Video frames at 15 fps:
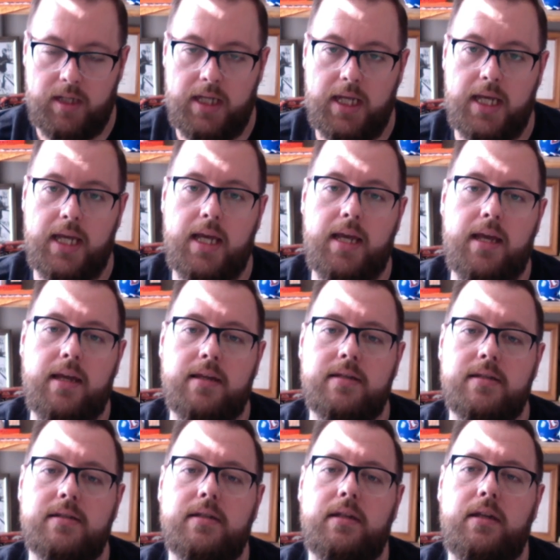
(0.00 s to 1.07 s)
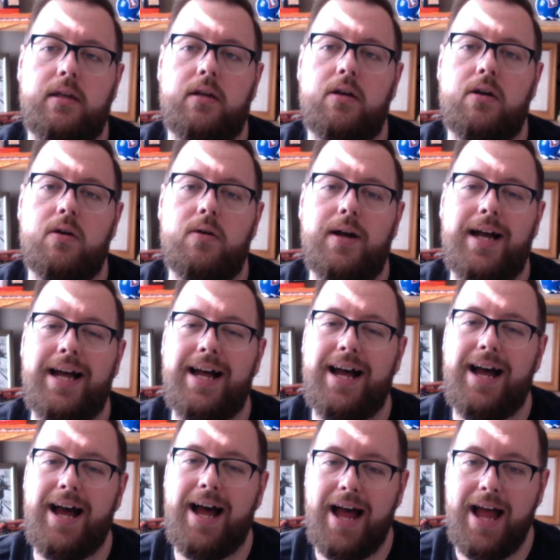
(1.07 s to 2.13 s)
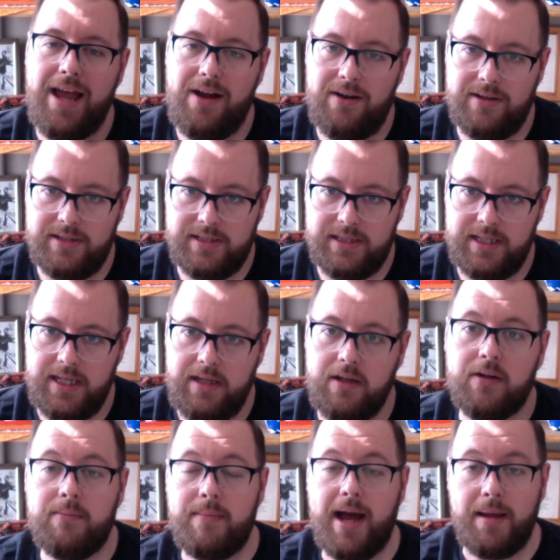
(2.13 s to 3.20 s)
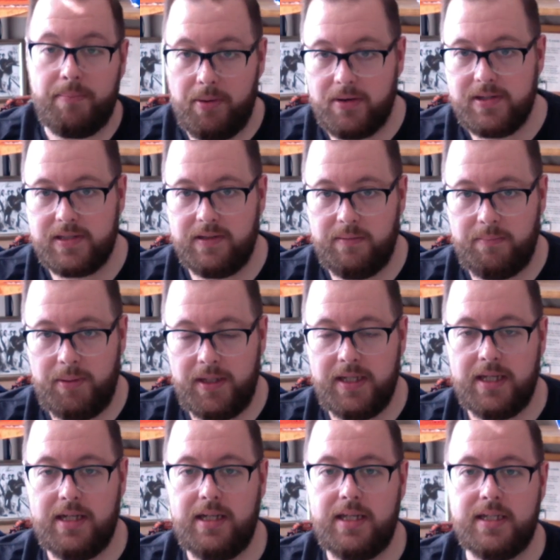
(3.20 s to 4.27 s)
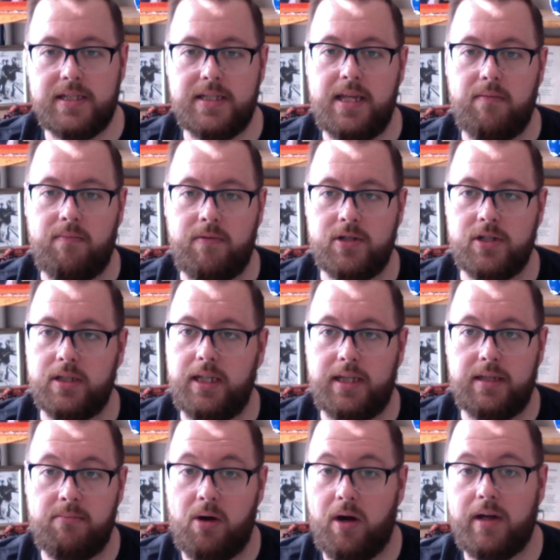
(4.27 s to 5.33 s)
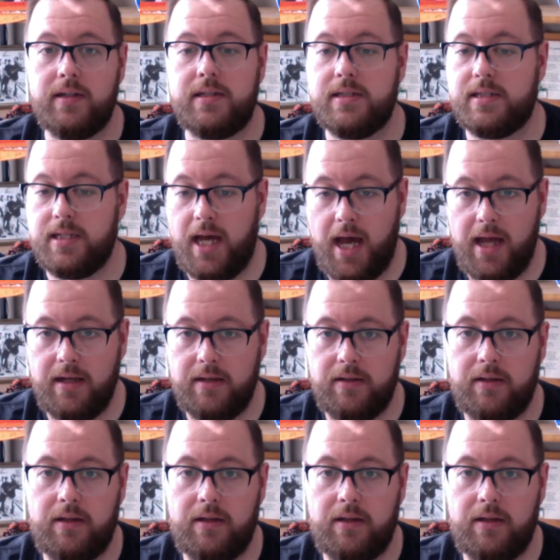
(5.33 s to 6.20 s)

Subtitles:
And, I honestly, my personal opinion is that we should let the market decide.